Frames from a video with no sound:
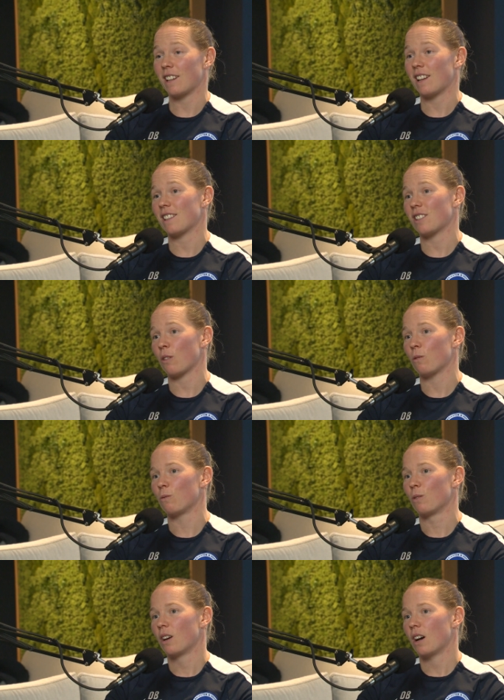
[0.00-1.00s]
And then
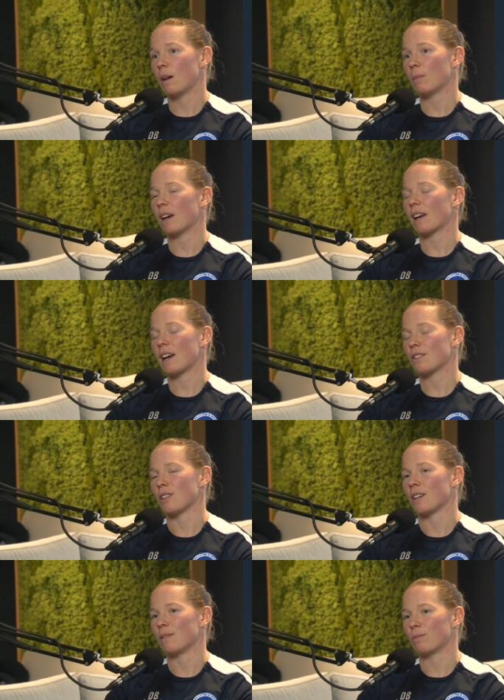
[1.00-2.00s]
so I'm like,
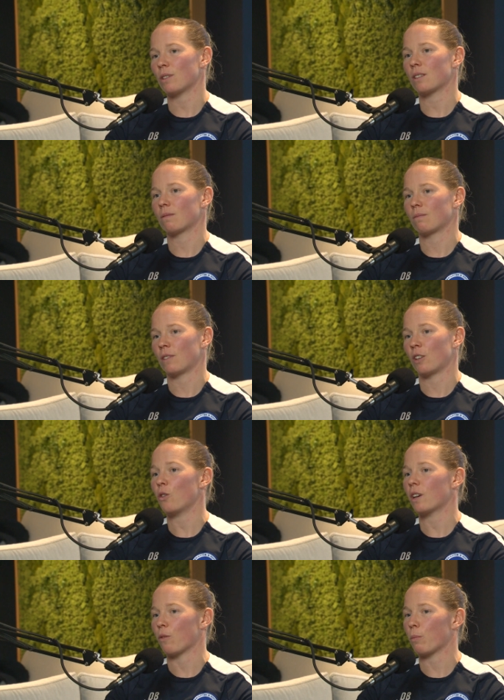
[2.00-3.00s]
actually, just you
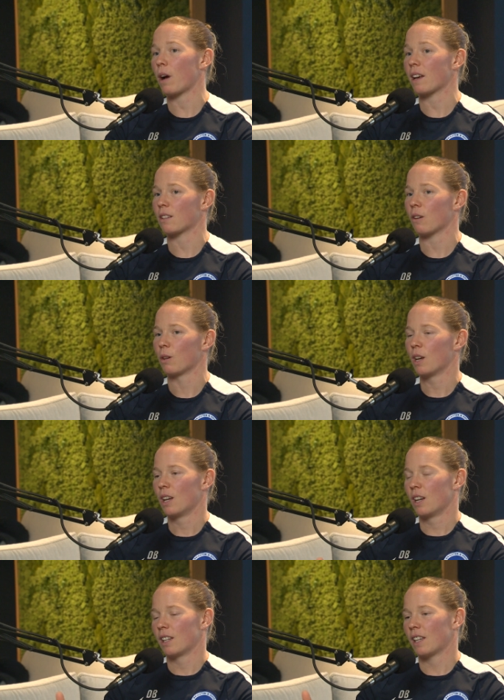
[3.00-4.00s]
got to give them a break. So
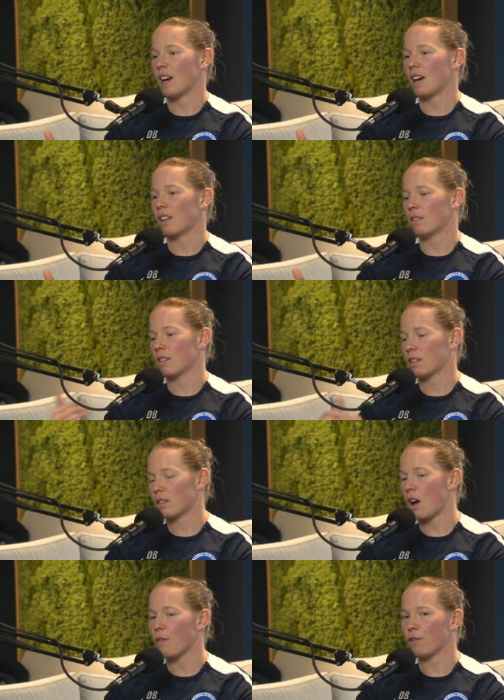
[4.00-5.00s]
yeah, the
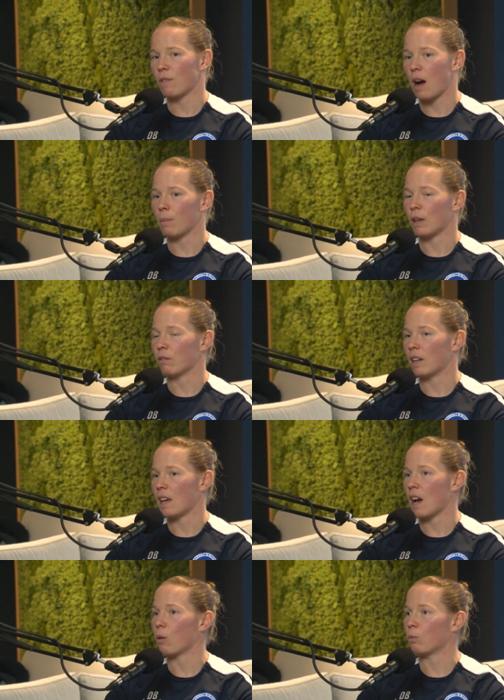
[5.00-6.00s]
staff around me
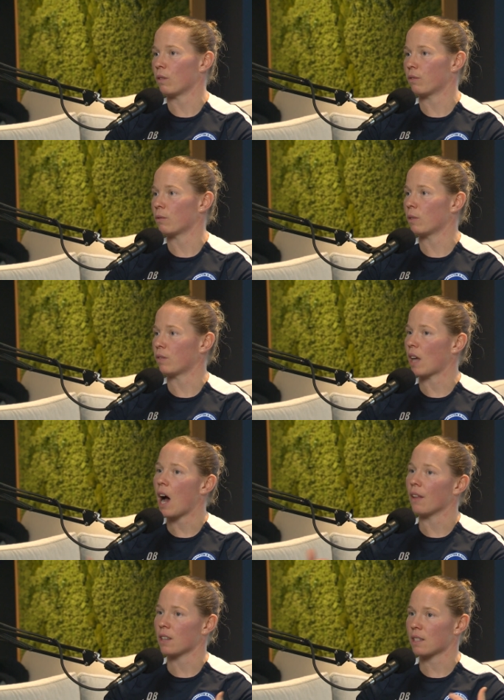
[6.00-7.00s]
really help with
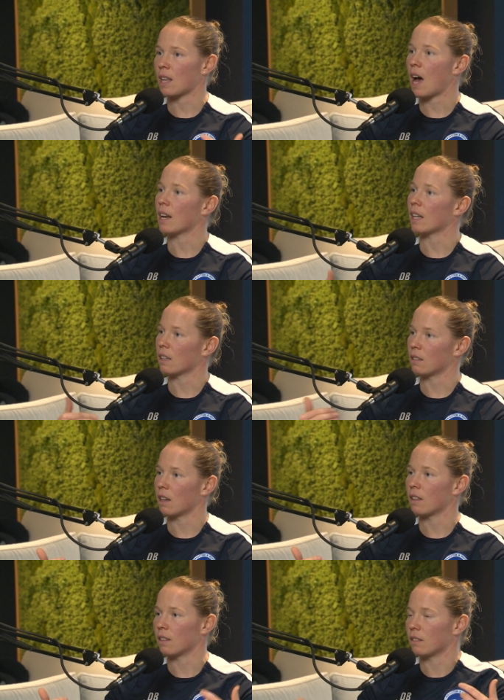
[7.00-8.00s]
that understanding
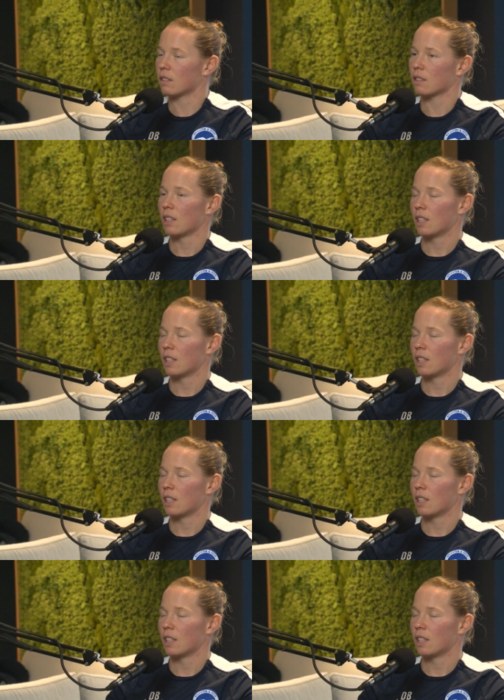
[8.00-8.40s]
and